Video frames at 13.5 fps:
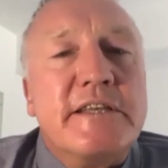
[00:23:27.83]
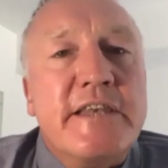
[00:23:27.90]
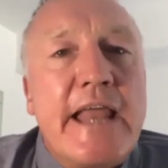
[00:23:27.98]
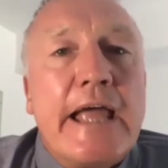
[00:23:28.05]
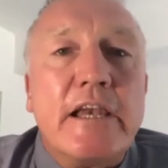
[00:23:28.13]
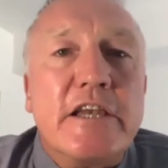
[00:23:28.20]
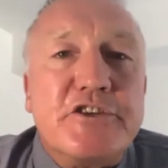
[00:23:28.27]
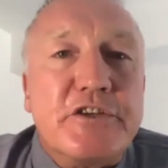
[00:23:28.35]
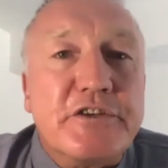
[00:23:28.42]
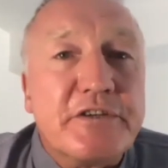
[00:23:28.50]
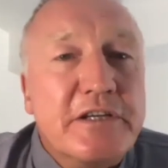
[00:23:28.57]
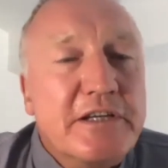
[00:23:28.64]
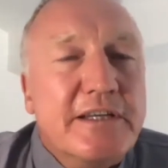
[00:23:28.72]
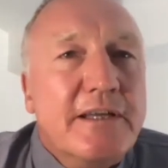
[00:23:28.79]

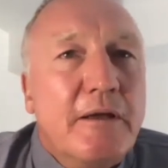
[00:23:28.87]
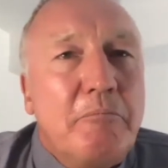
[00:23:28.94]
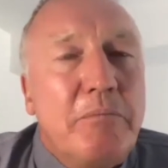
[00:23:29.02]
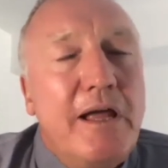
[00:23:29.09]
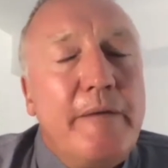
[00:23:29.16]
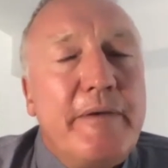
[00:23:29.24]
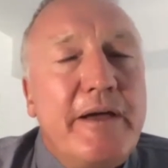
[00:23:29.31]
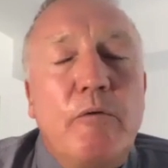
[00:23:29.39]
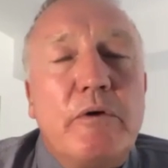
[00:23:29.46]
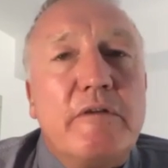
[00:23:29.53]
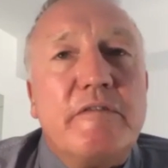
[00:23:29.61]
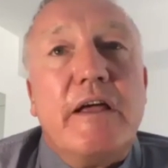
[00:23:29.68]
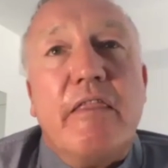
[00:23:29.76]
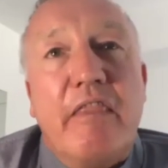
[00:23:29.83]
negligent, blimey, I would
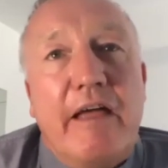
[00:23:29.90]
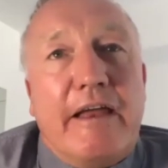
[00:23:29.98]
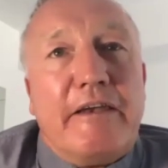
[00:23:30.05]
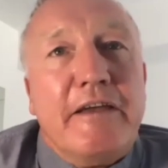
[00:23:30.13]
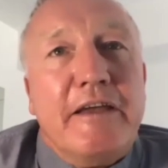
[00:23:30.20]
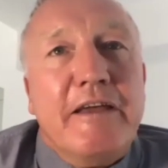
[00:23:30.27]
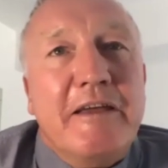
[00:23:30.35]
have done that.